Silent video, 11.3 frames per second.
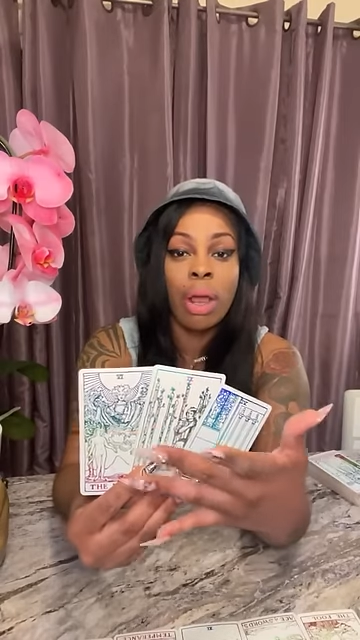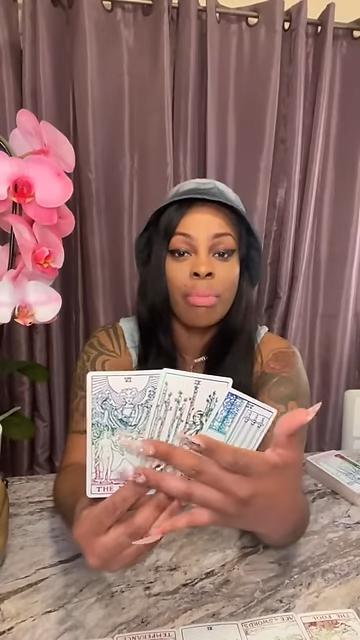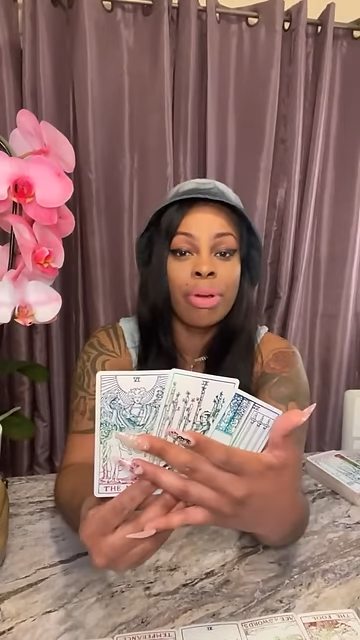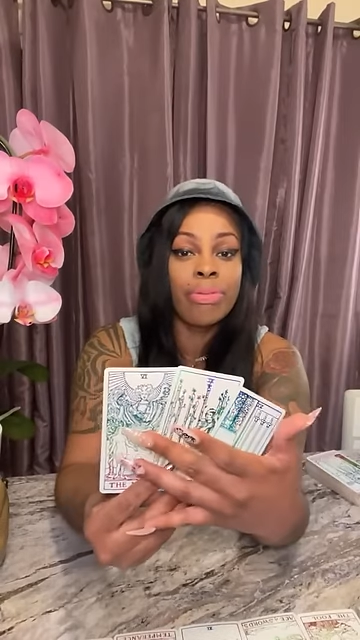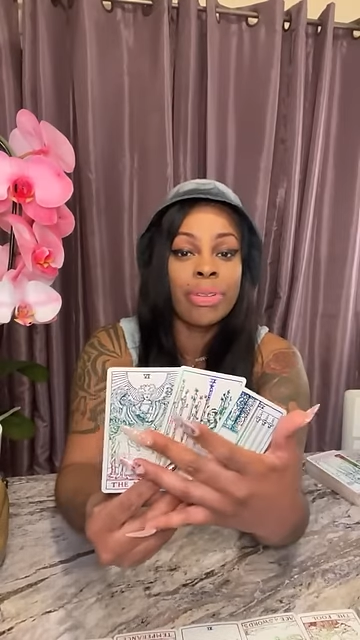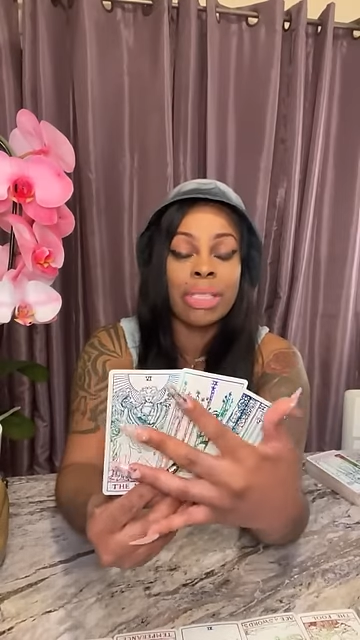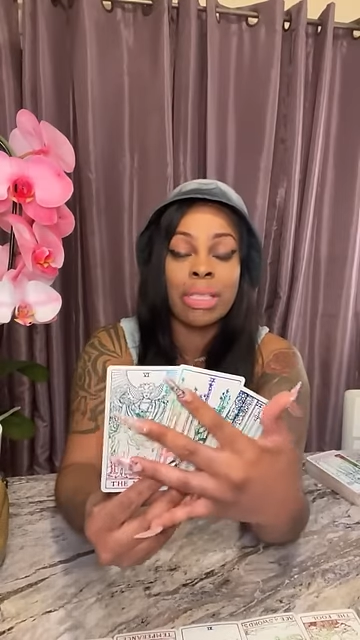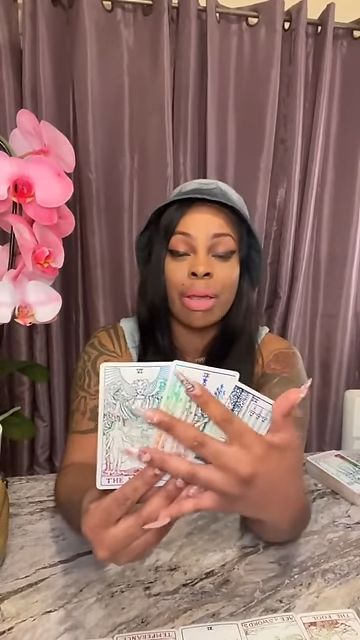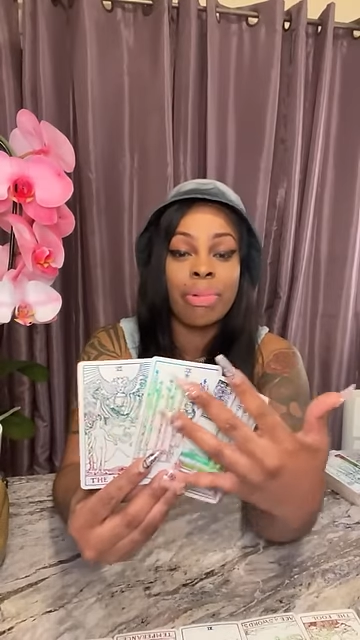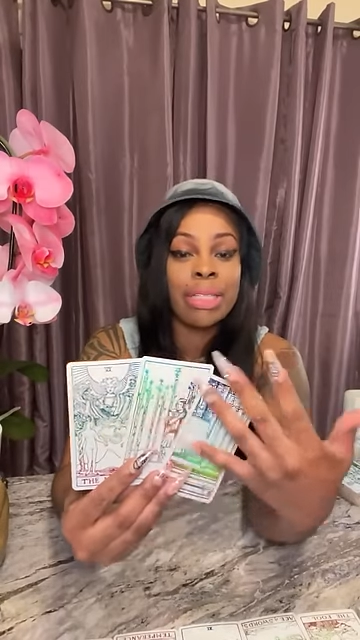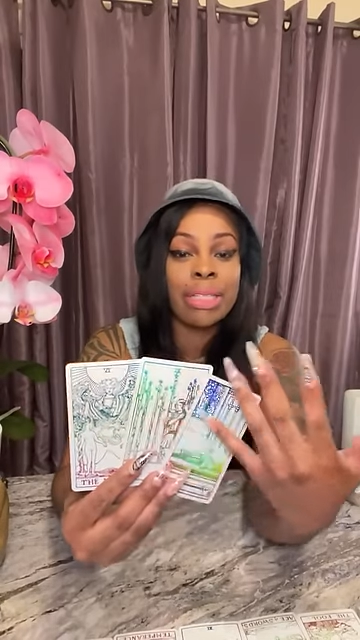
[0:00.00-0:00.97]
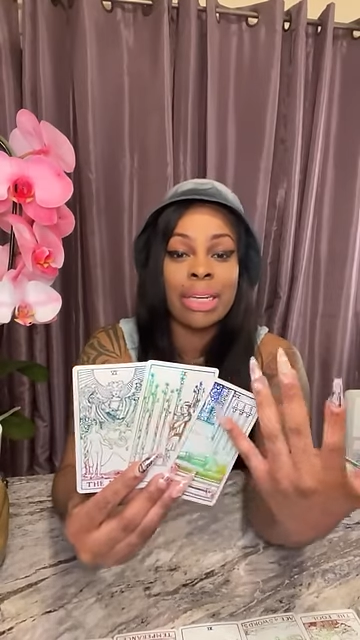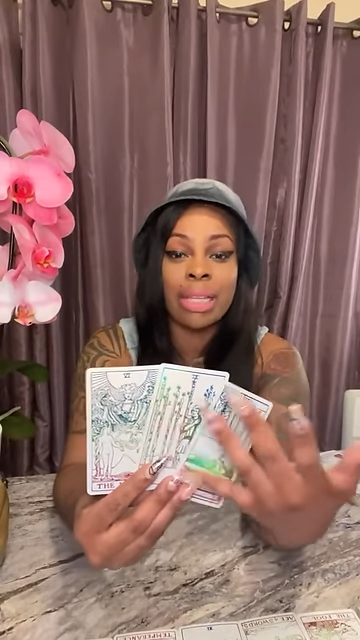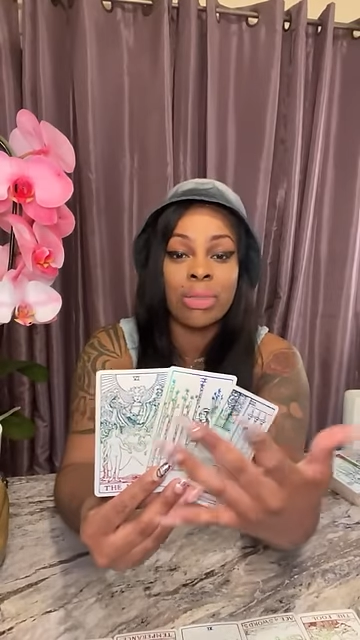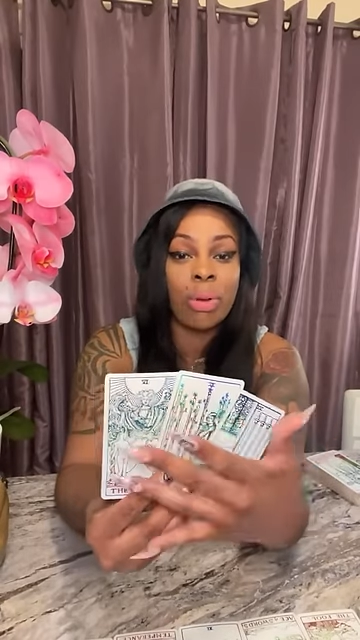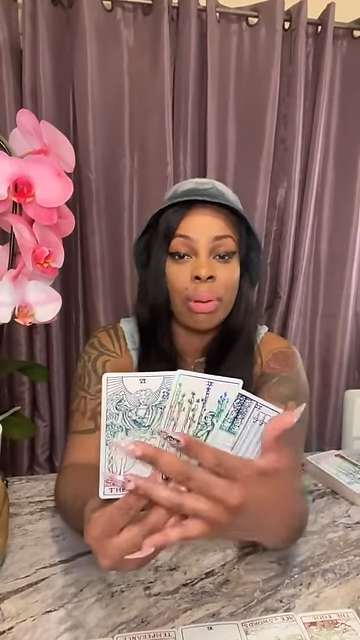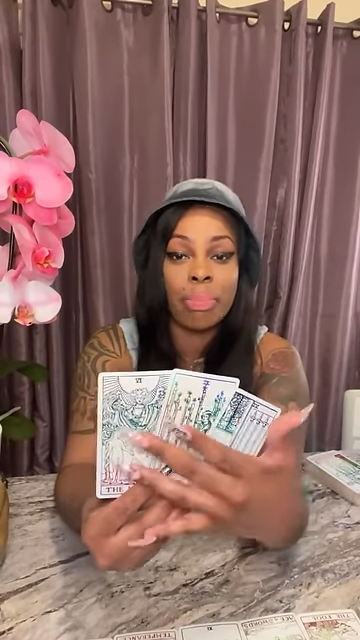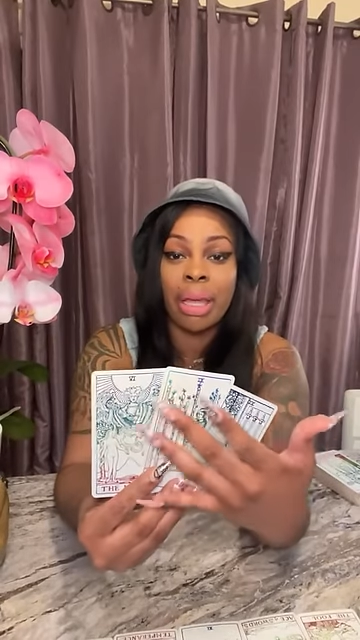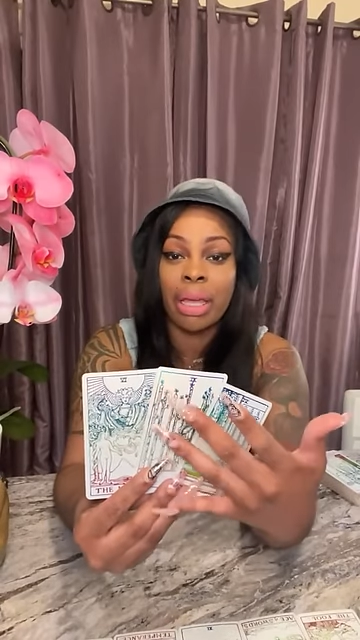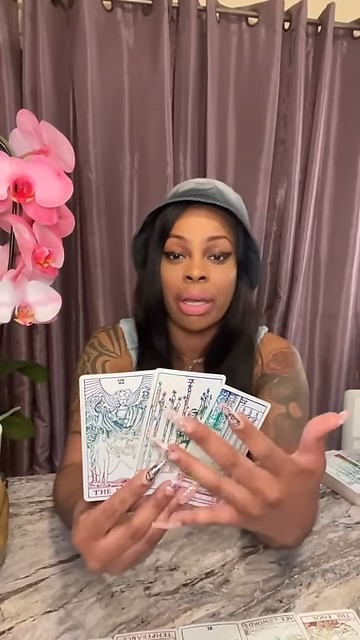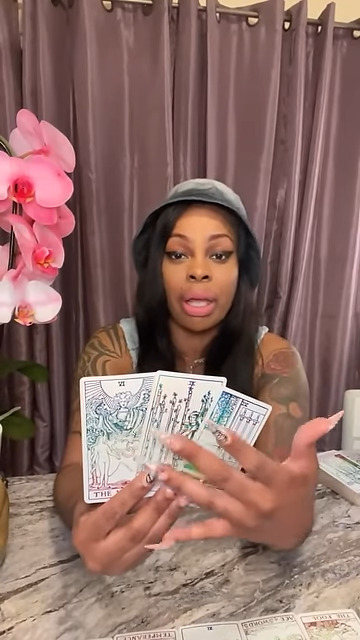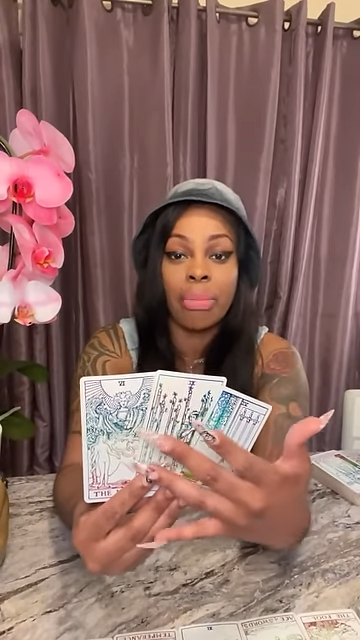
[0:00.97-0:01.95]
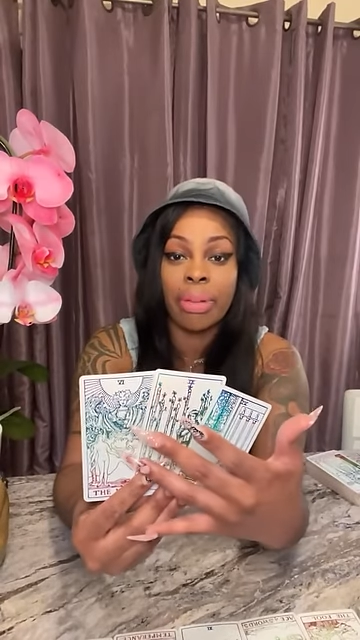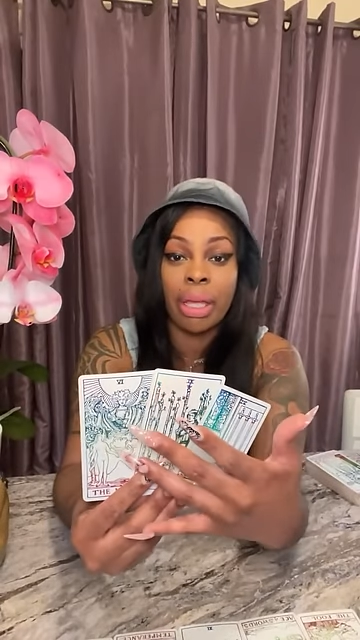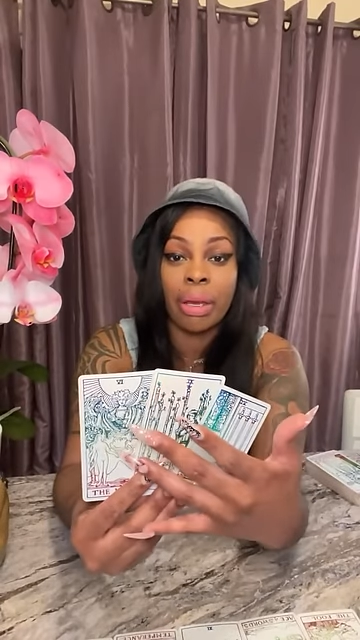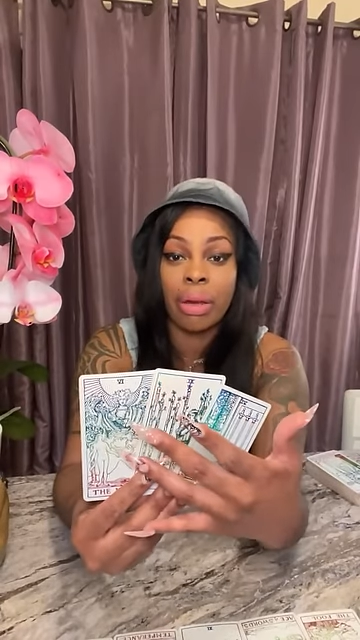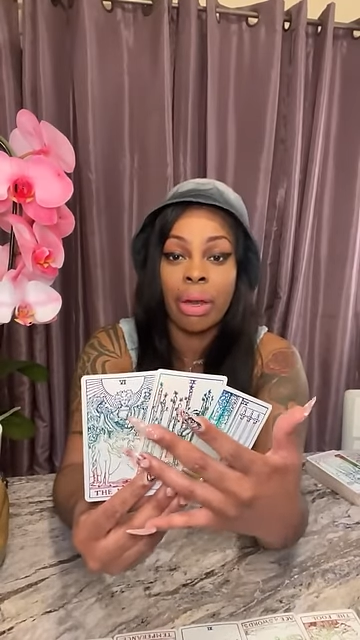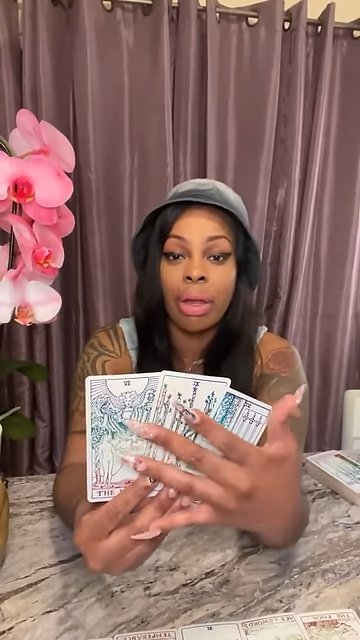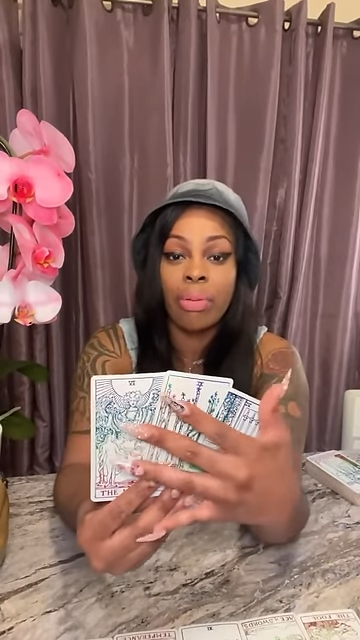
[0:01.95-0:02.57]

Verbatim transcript: But for some reason, that's what I'm picking up here.